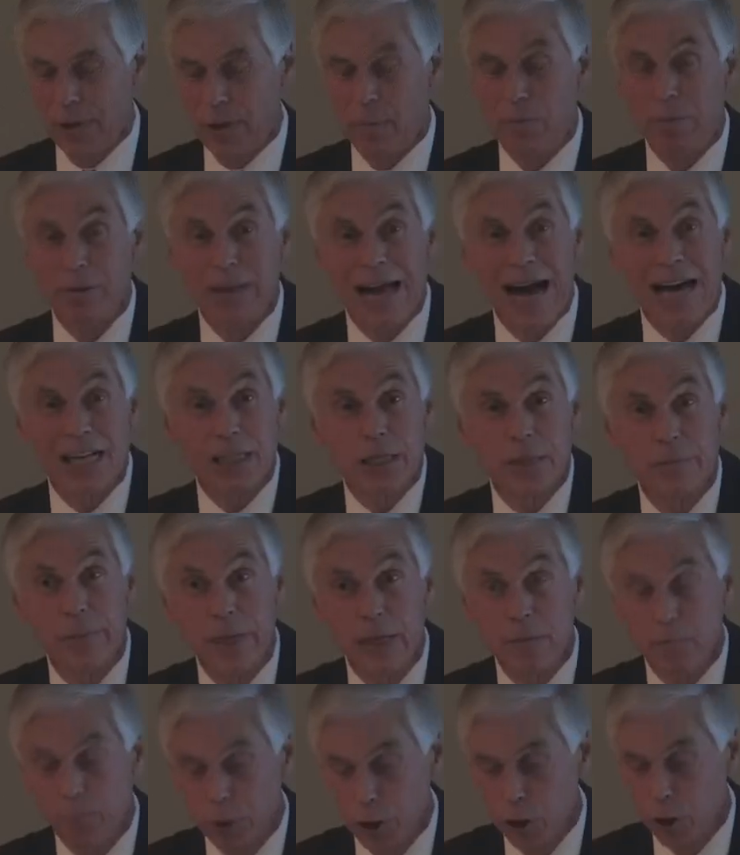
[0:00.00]

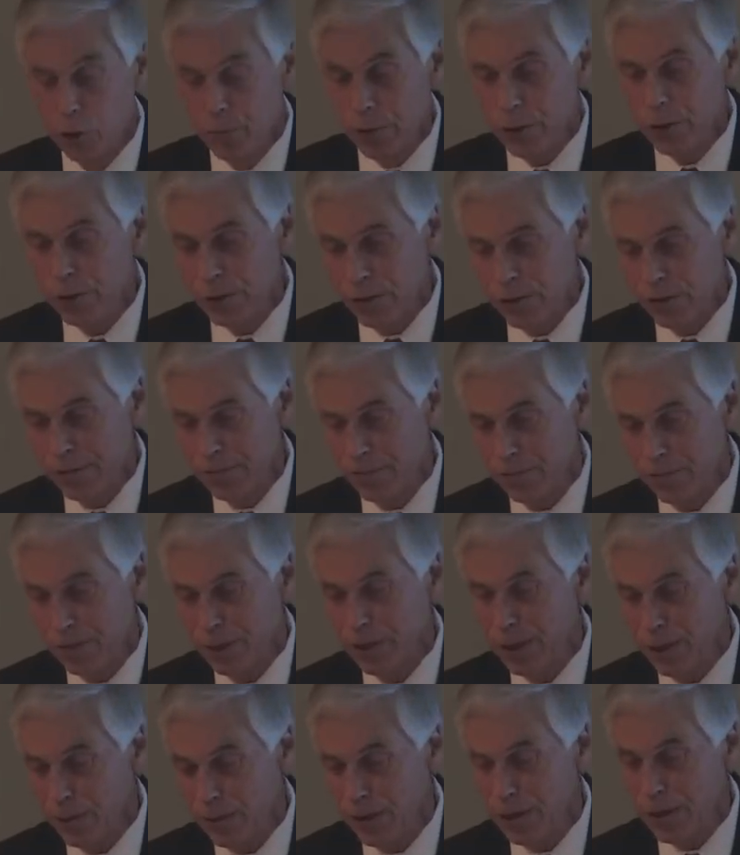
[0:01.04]
blossoming bloomers, but
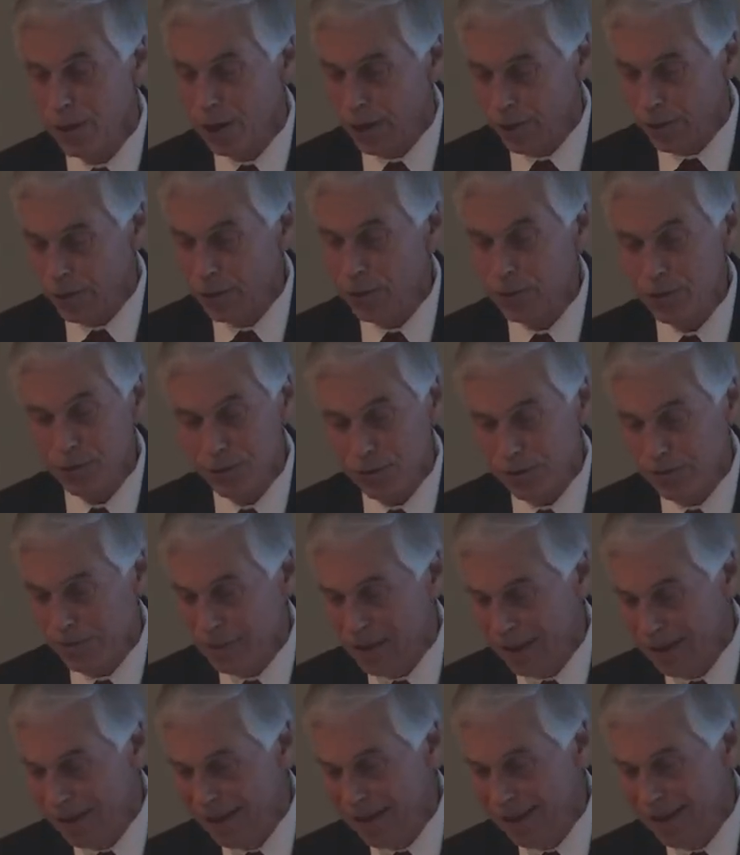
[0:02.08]
there are others.
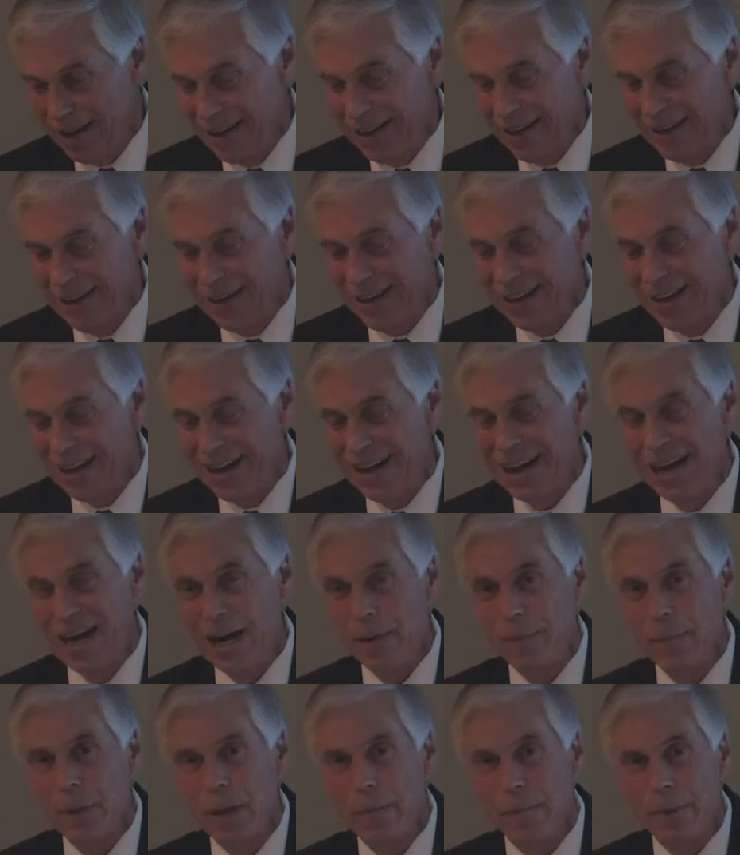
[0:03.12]

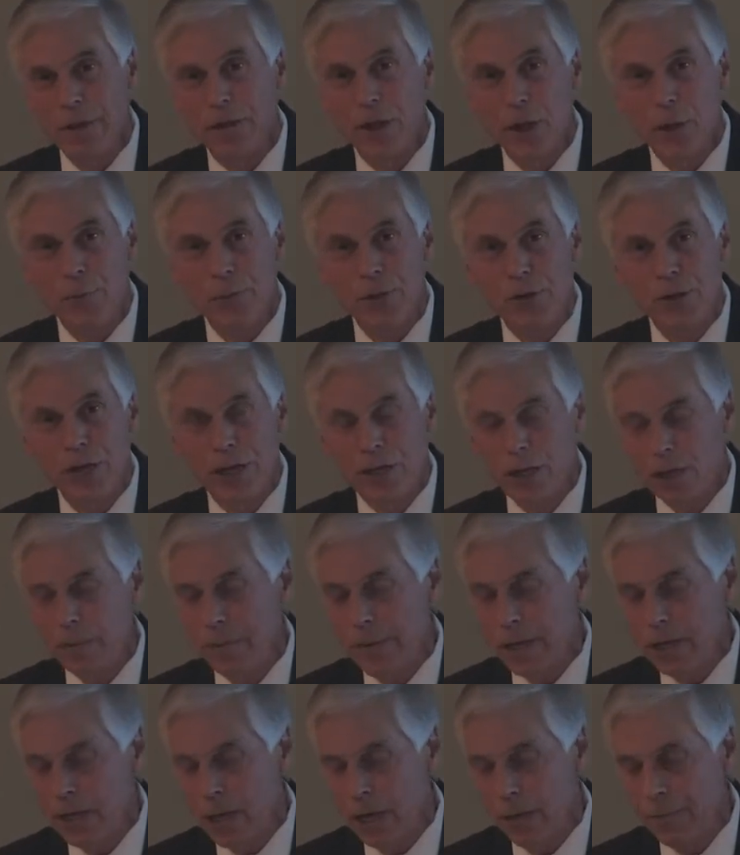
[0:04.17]
But they're projected to
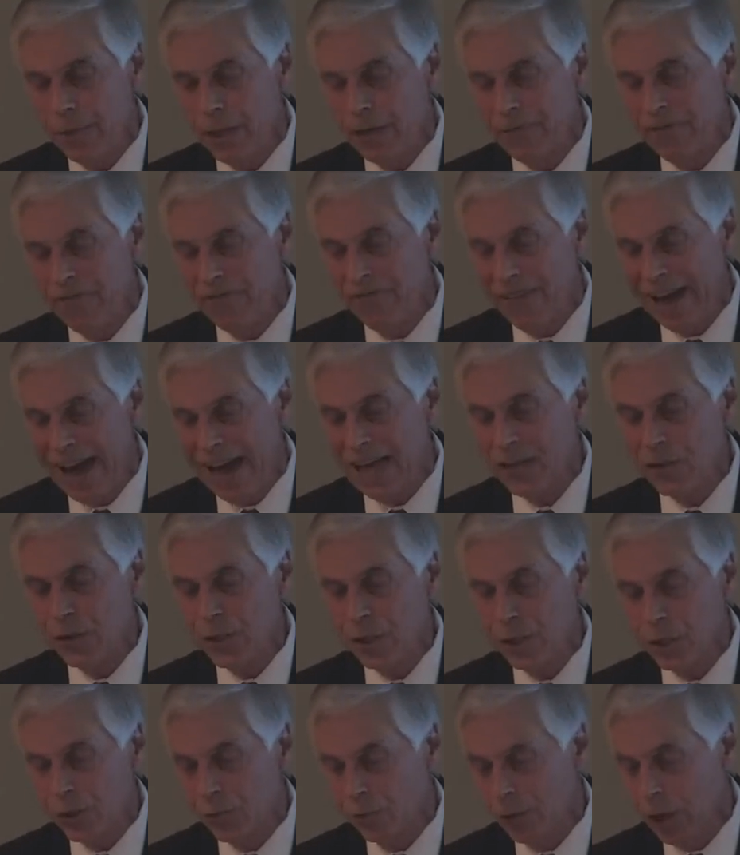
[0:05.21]
become the
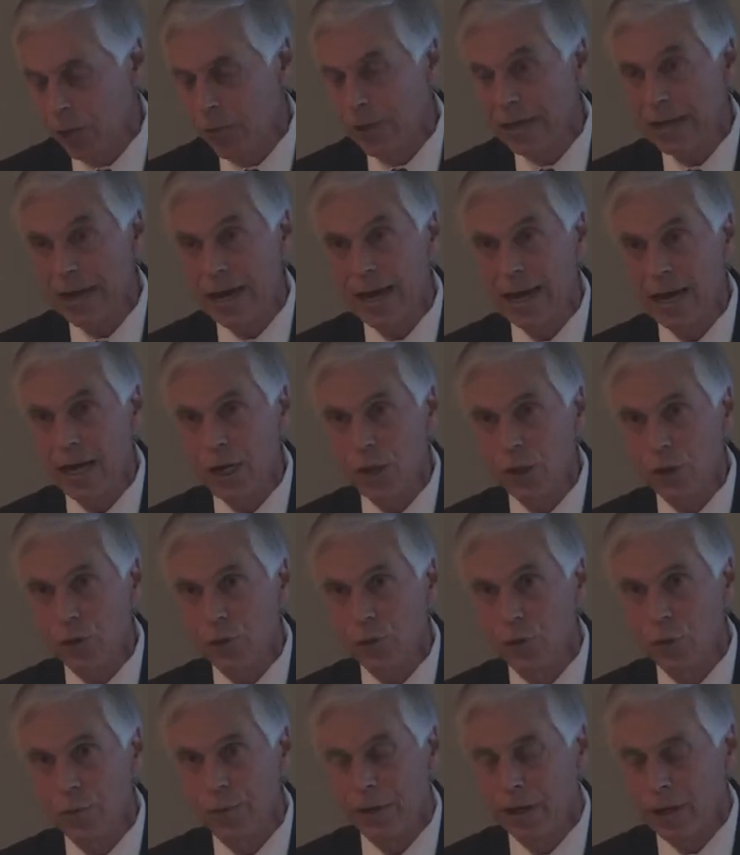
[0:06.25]
fastest growing age
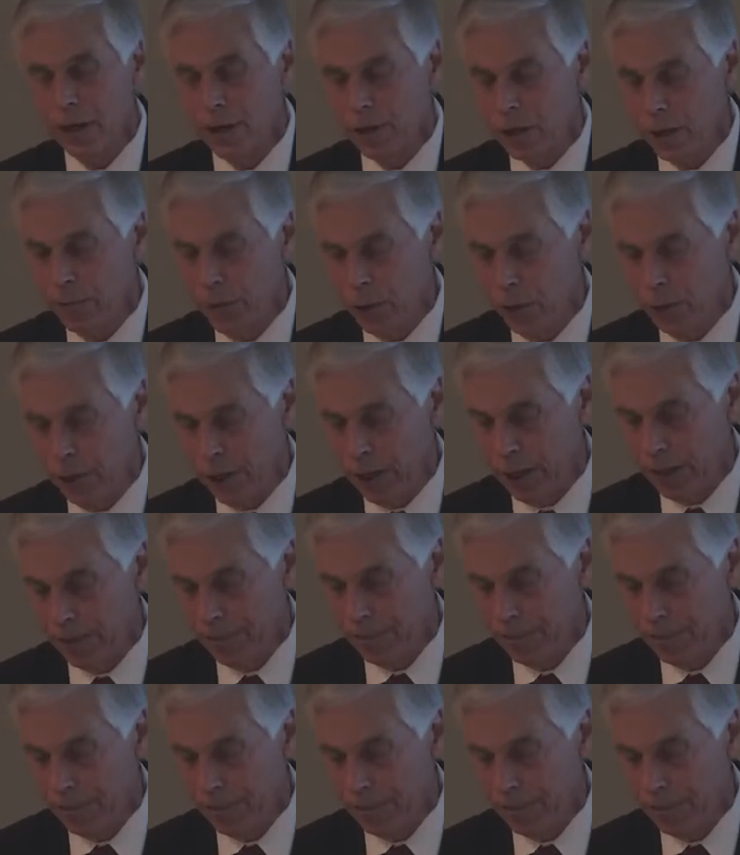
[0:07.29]
group in our community.